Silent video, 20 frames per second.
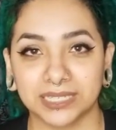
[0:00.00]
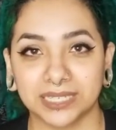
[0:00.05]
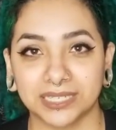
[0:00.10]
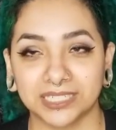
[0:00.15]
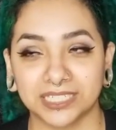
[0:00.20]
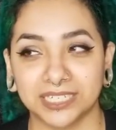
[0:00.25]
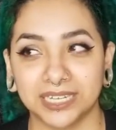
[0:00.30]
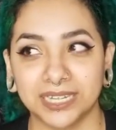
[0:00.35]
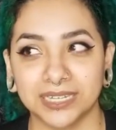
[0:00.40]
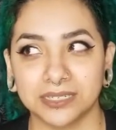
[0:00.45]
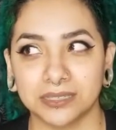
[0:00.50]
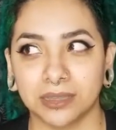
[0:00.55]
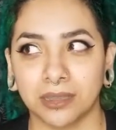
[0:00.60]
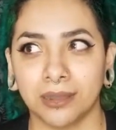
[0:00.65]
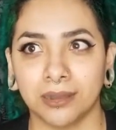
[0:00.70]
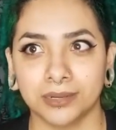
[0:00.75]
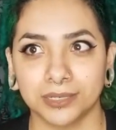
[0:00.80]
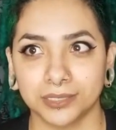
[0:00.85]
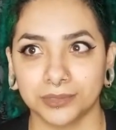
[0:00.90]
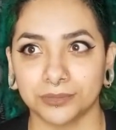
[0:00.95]
she has the
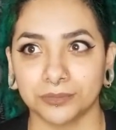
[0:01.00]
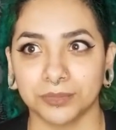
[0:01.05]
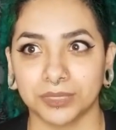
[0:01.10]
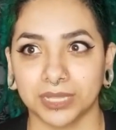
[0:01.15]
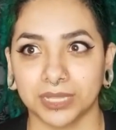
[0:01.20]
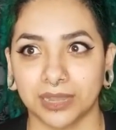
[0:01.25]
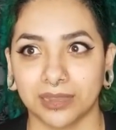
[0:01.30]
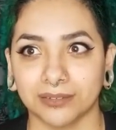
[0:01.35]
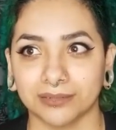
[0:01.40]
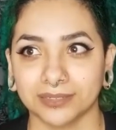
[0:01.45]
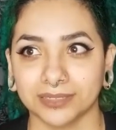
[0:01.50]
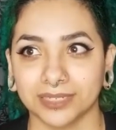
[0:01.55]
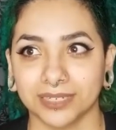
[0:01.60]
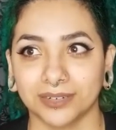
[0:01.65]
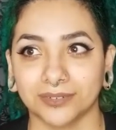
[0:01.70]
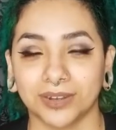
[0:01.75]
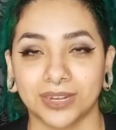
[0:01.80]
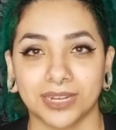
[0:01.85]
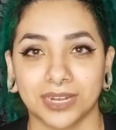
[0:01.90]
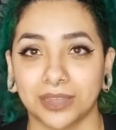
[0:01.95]
hottest room in the house.
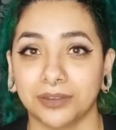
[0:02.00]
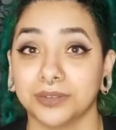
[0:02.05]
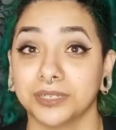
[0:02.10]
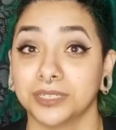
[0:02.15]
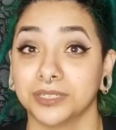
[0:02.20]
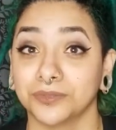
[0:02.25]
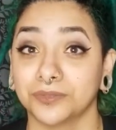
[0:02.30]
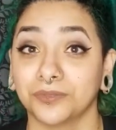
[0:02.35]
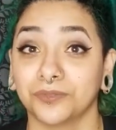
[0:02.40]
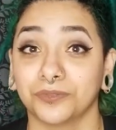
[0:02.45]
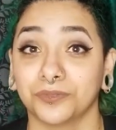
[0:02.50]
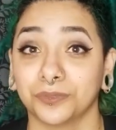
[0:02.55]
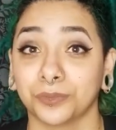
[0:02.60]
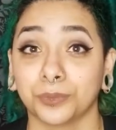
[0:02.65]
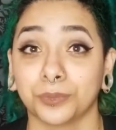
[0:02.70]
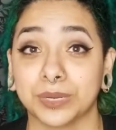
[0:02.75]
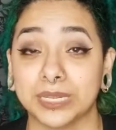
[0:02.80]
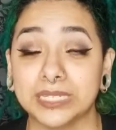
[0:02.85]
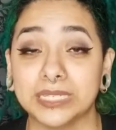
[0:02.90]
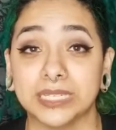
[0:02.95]
And right now it's
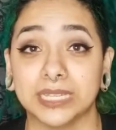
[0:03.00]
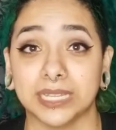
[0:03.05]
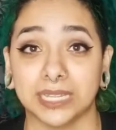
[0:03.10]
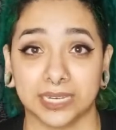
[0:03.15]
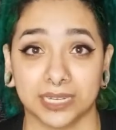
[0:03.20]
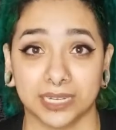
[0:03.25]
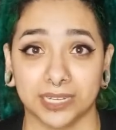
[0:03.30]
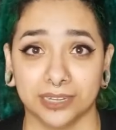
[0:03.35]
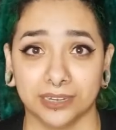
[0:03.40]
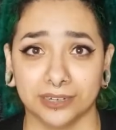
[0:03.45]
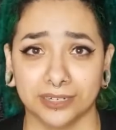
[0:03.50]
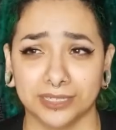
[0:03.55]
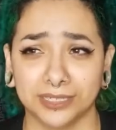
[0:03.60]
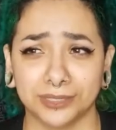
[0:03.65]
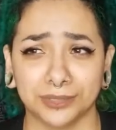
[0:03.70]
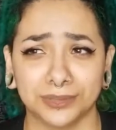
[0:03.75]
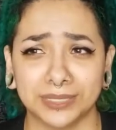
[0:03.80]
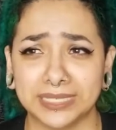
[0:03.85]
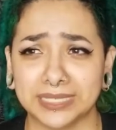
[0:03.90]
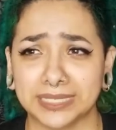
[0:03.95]
freezing in here. It's
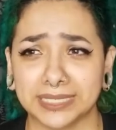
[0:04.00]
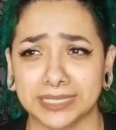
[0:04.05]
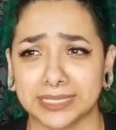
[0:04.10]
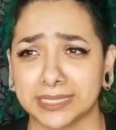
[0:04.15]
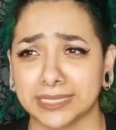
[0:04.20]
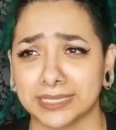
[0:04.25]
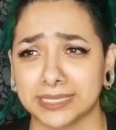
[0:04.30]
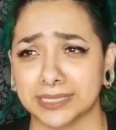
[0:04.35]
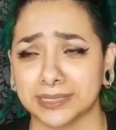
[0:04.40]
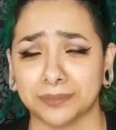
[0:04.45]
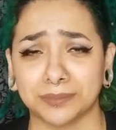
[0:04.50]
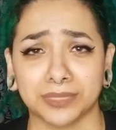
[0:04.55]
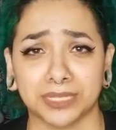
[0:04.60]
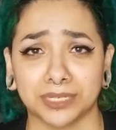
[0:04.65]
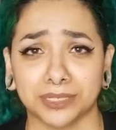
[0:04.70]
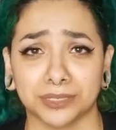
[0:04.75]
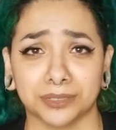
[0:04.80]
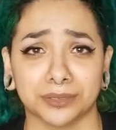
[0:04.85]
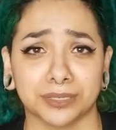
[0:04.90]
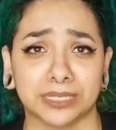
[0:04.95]
only 60
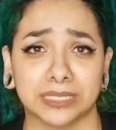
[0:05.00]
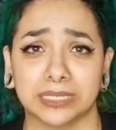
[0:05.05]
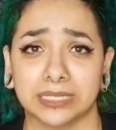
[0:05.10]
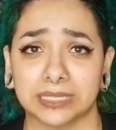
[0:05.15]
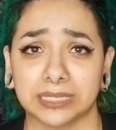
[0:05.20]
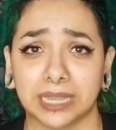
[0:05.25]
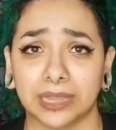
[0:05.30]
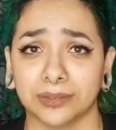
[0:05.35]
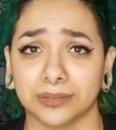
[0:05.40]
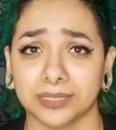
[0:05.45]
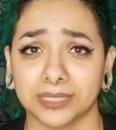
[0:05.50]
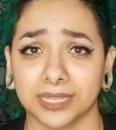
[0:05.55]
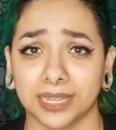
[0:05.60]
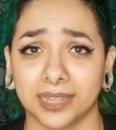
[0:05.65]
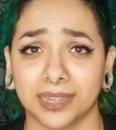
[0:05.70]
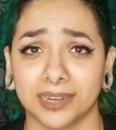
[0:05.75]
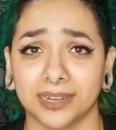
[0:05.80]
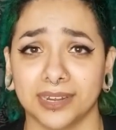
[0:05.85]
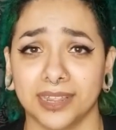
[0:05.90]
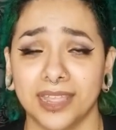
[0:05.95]
something degrees
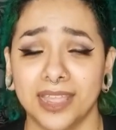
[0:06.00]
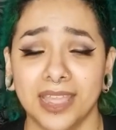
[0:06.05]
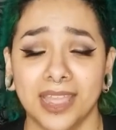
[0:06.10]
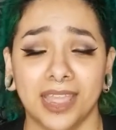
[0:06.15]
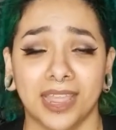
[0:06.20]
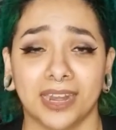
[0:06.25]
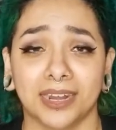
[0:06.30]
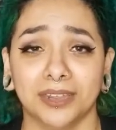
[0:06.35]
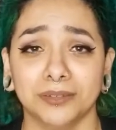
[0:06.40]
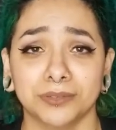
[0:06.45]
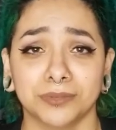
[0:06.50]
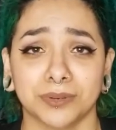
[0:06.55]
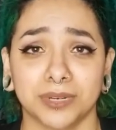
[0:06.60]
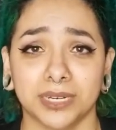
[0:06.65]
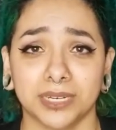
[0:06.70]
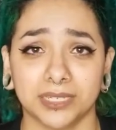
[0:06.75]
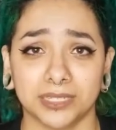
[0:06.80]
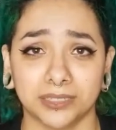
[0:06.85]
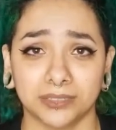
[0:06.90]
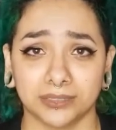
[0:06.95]
outside. And I was
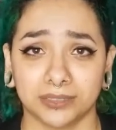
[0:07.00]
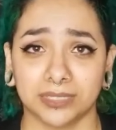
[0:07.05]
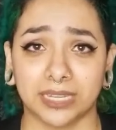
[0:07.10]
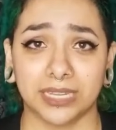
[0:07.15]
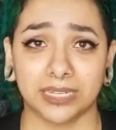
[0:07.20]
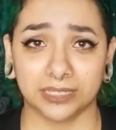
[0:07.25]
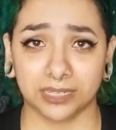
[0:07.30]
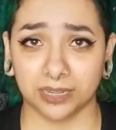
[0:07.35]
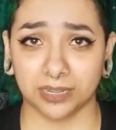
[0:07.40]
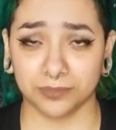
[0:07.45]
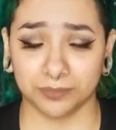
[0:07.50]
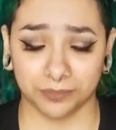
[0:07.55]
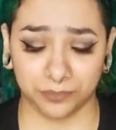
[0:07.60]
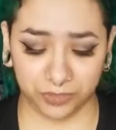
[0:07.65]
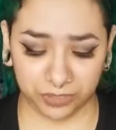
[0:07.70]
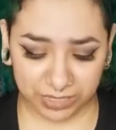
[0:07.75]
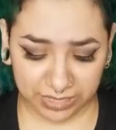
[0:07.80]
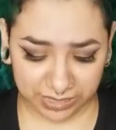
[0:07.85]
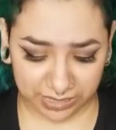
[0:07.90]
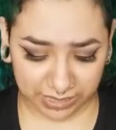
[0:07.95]
wearing a little tank top
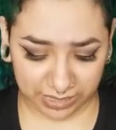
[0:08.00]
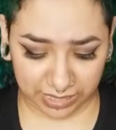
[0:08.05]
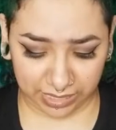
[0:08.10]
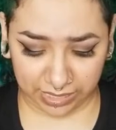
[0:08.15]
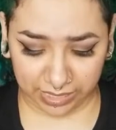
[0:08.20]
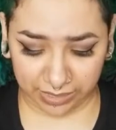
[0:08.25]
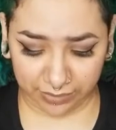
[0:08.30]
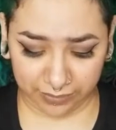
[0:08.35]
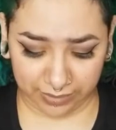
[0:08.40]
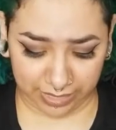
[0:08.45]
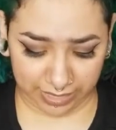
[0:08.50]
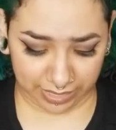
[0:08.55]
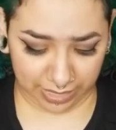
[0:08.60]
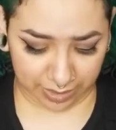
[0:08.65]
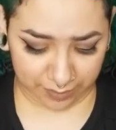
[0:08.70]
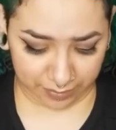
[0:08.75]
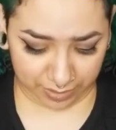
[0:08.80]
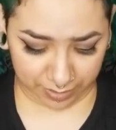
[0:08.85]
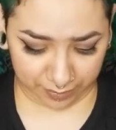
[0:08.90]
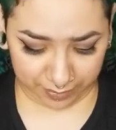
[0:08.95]
dress thing when I
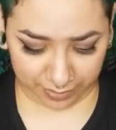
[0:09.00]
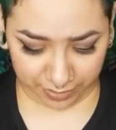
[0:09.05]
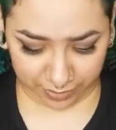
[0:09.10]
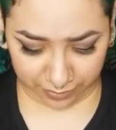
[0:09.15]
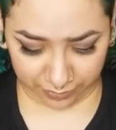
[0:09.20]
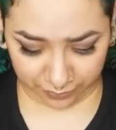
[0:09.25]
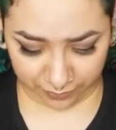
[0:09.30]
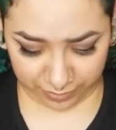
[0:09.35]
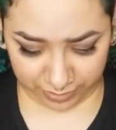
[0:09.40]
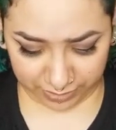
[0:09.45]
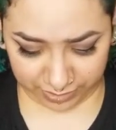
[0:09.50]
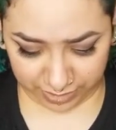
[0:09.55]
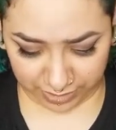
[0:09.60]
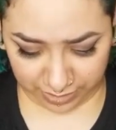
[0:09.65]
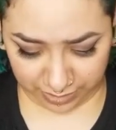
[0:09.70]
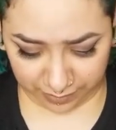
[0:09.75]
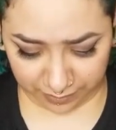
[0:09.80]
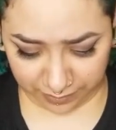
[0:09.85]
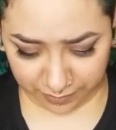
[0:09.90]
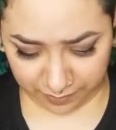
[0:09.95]
came up here the first
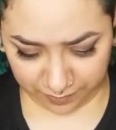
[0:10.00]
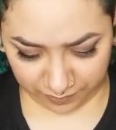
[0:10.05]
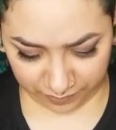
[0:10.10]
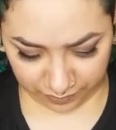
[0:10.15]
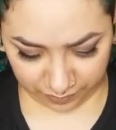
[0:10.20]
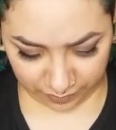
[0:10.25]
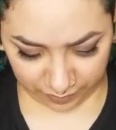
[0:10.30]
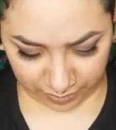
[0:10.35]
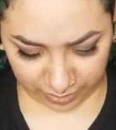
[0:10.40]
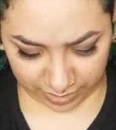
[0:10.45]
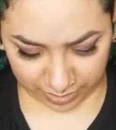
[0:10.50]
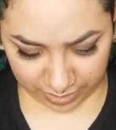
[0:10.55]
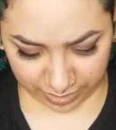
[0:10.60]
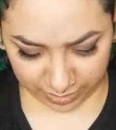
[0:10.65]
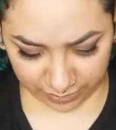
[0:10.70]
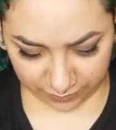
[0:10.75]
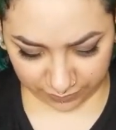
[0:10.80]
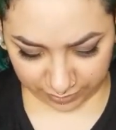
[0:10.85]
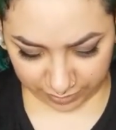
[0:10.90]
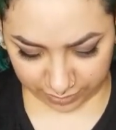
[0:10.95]
time. I
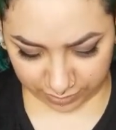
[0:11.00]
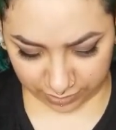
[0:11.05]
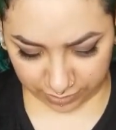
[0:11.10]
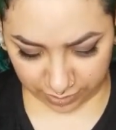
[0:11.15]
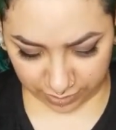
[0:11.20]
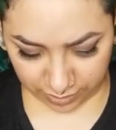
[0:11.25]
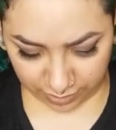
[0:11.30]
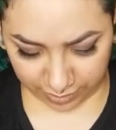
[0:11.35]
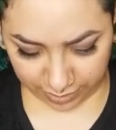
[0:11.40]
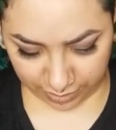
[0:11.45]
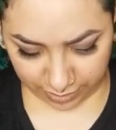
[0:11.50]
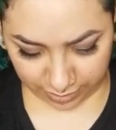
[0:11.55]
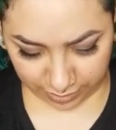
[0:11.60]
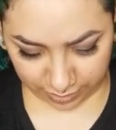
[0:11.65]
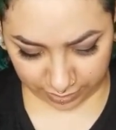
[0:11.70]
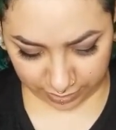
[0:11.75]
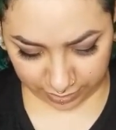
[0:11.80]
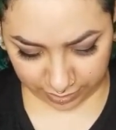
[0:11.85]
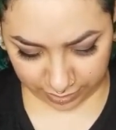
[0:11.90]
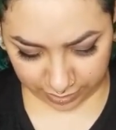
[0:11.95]
have like dog hair
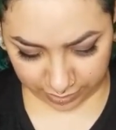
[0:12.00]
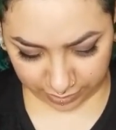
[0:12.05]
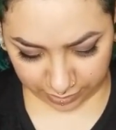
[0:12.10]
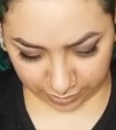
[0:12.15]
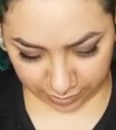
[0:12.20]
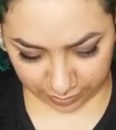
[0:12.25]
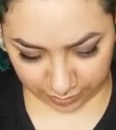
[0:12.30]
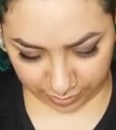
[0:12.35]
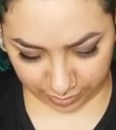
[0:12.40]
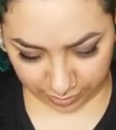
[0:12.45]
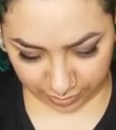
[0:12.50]
and things on.